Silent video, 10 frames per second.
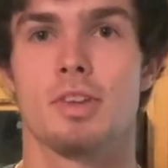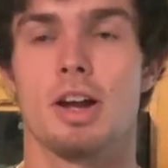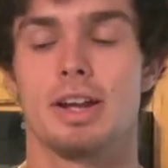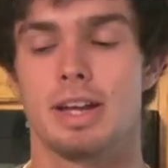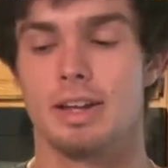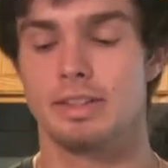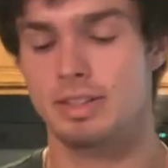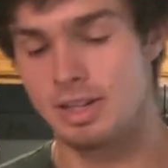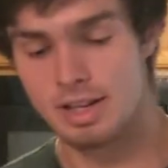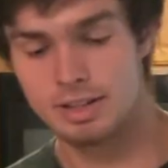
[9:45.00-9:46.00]
All right,
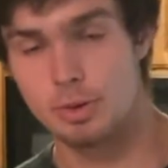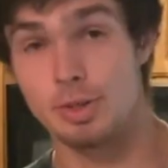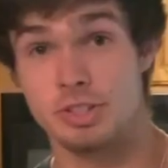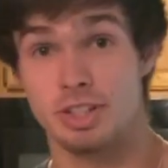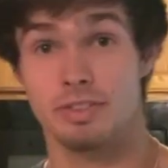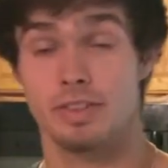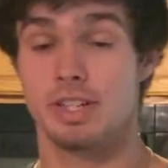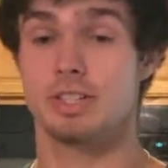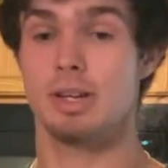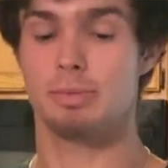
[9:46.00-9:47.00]
guys, so we just
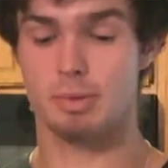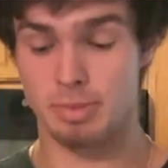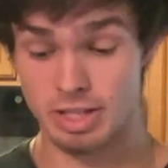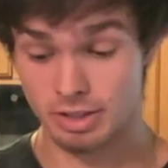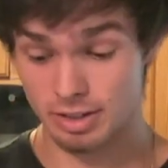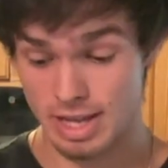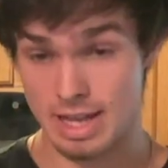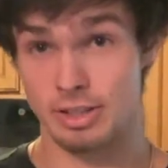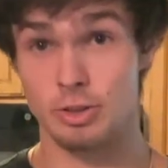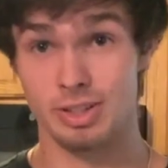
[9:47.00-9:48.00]
finished up the meal,
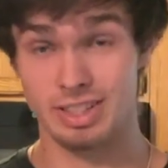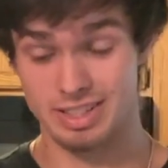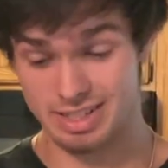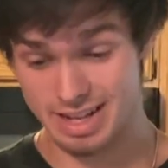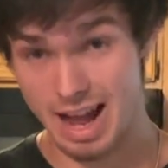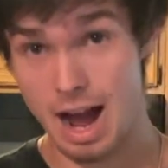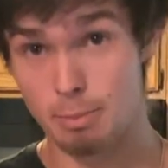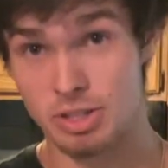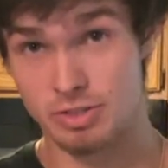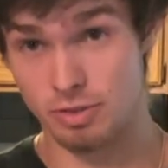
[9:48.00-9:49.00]
and you can see how much